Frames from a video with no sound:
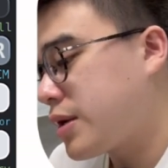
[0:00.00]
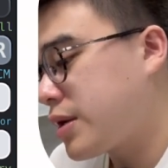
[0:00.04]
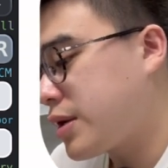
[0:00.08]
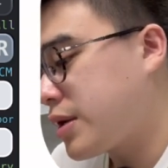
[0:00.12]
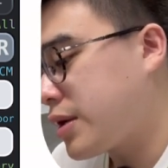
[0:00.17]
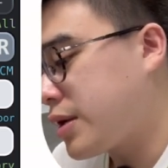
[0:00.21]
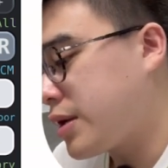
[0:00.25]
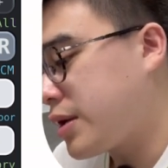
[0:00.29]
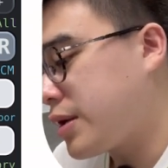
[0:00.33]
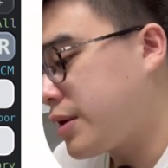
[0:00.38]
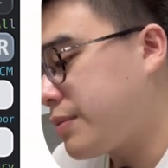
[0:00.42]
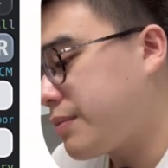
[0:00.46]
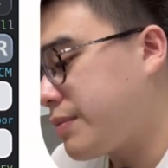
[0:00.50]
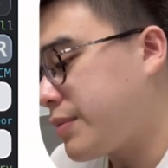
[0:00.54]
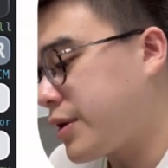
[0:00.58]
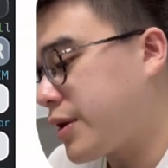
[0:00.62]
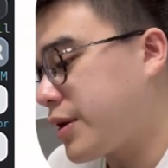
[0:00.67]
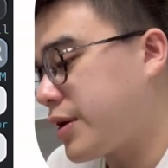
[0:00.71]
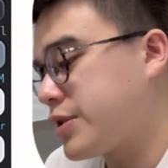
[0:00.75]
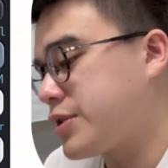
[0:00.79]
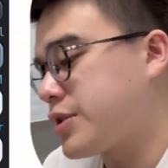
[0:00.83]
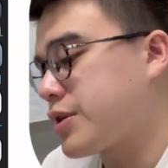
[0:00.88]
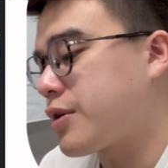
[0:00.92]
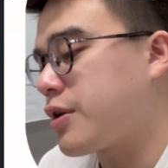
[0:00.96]
Okay,
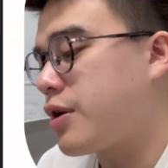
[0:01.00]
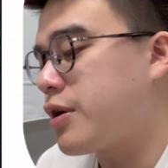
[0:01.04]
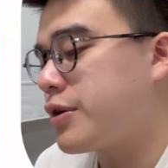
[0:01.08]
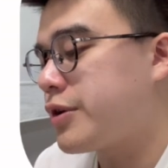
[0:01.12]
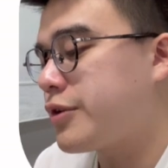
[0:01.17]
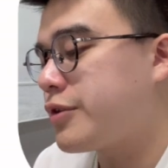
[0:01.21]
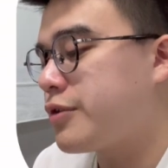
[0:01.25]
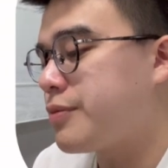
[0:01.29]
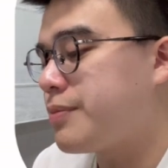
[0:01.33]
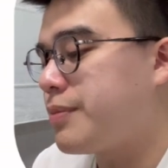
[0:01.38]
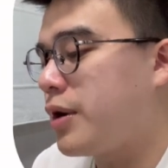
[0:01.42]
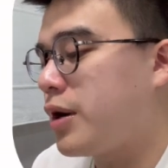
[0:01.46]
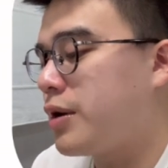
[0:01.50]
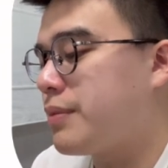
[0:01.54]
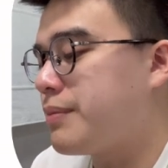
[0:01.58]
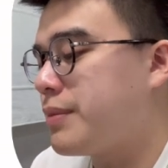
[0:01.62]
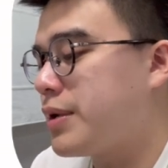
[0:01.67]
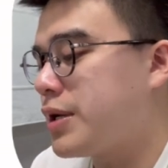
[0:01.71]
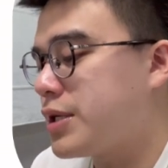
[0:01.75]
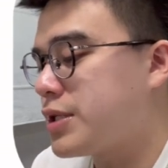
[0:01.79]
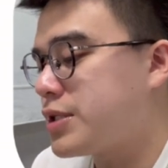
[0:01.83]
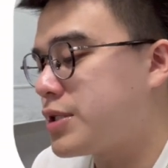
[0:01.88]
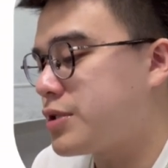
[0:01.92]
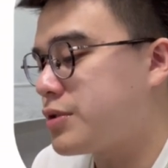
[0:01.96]
because according to
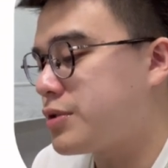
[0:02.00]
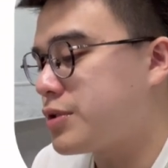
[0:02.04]
BODMAS,